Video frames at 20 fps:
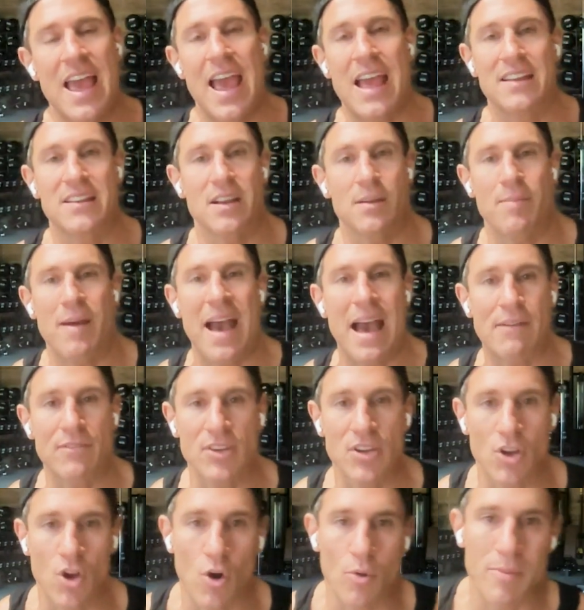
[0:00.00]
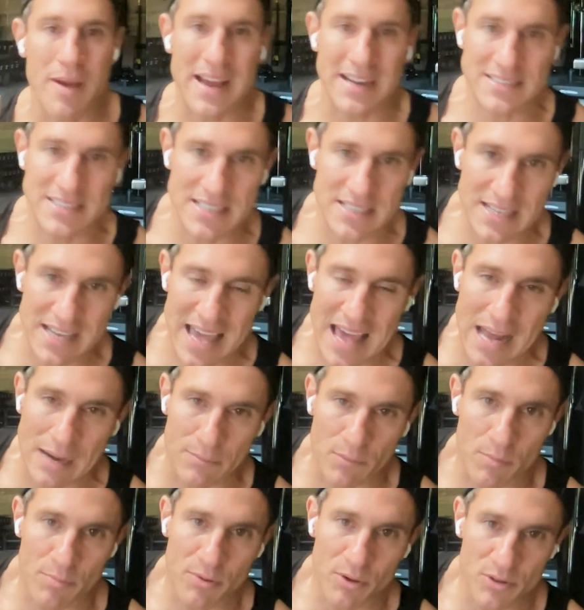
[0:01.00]
ended up having to go back to eating
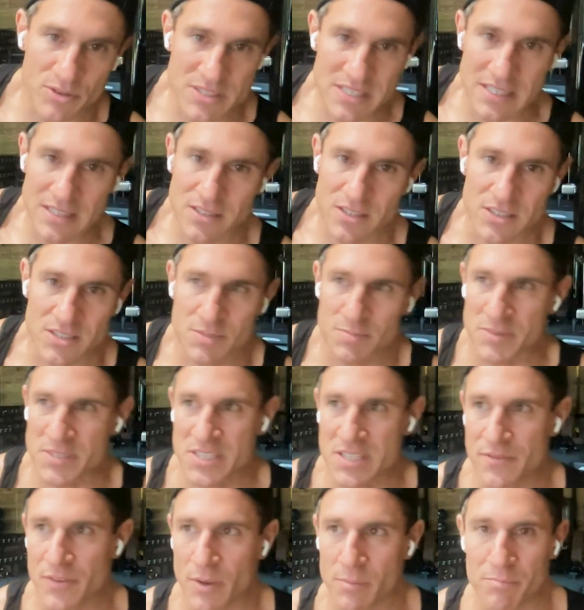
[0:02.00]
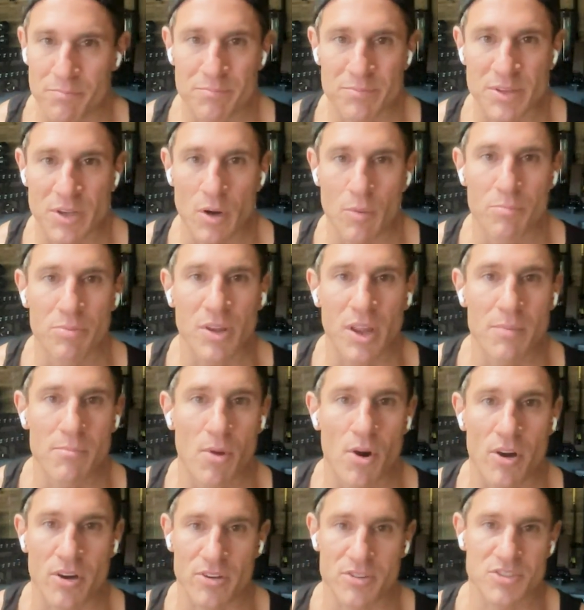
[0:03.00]
animal protein because specific, you know, blood
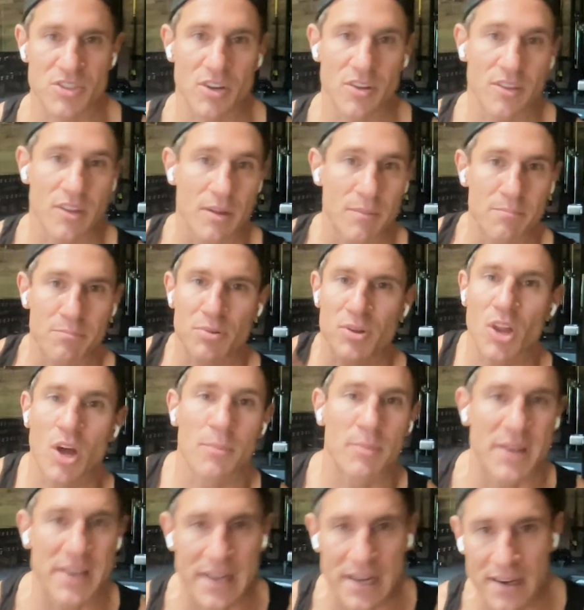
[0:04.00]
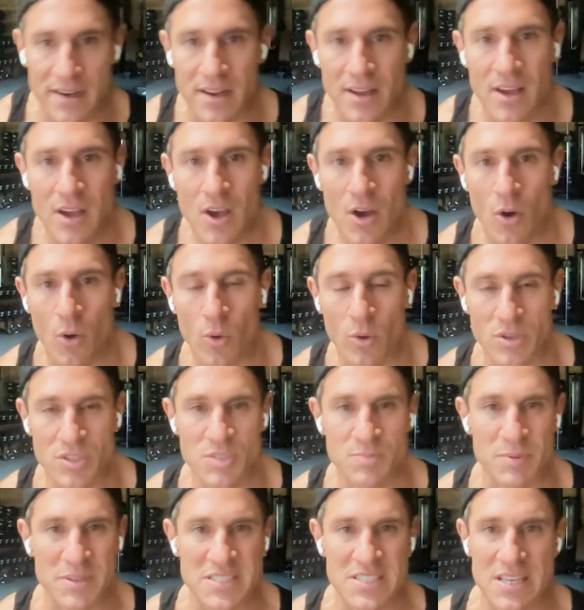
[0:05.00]
markers on them plummeted, or
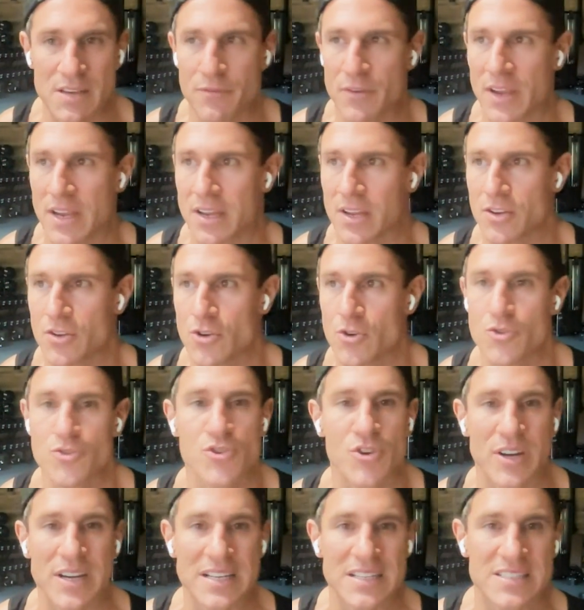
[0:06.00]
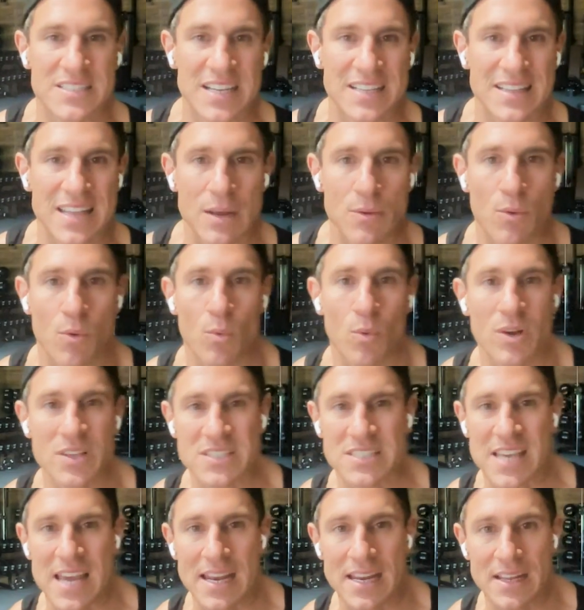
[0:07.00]
specific nutrients that they were
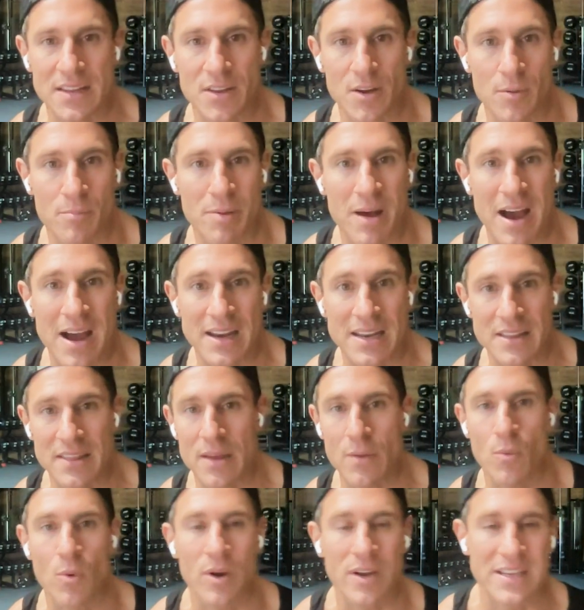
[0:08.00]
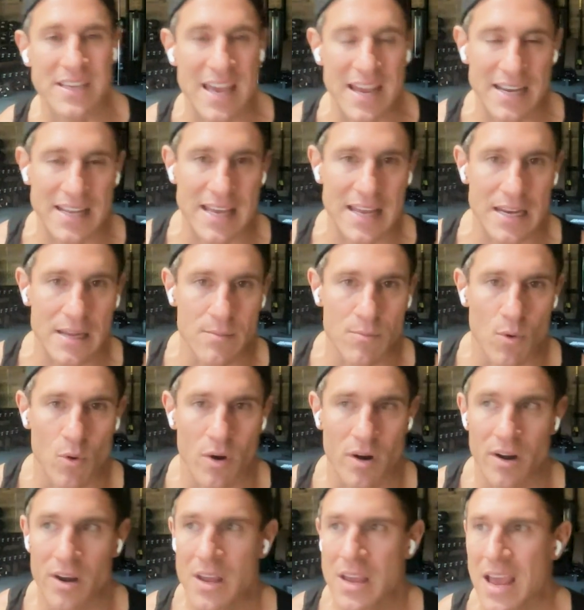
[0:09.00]
once getting in their body, they weren't getting
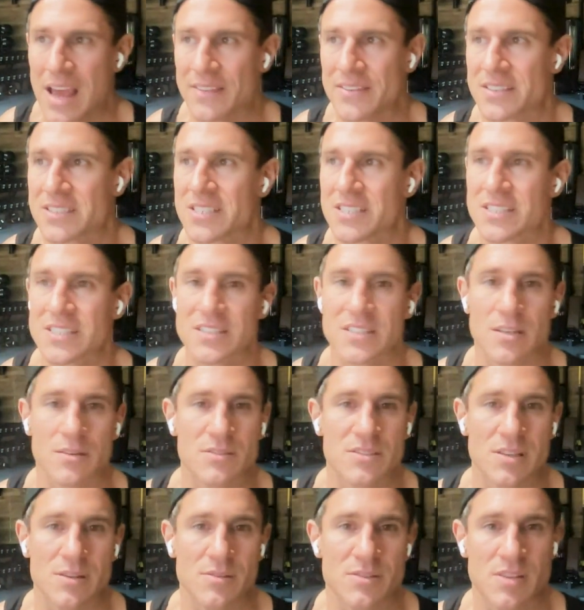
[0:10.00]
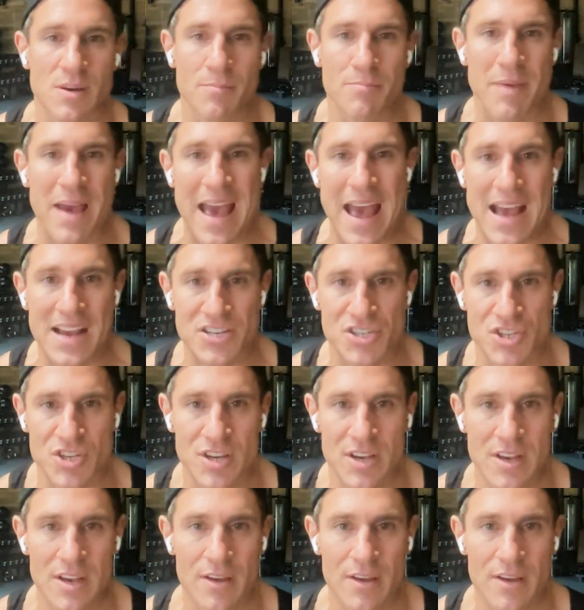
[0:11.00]
anymore. And this isn't to bash